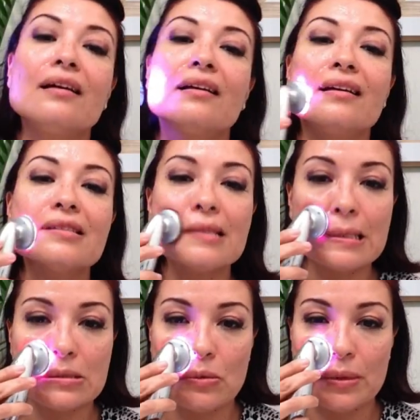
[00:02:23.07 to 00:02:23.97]
It's not
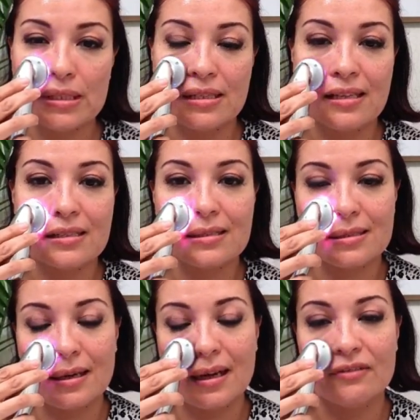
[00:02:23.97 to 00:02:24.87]
too intense because I
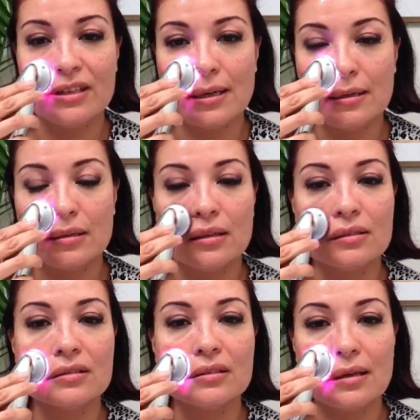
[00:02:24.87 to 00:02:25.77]
have it
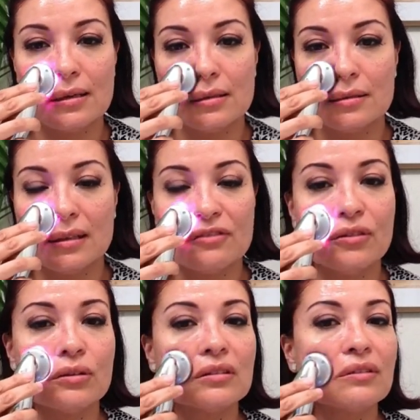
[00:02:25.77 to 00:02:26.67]
at a
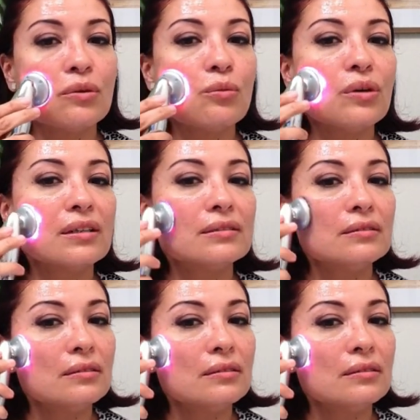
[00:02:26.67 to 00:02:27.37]
level 1.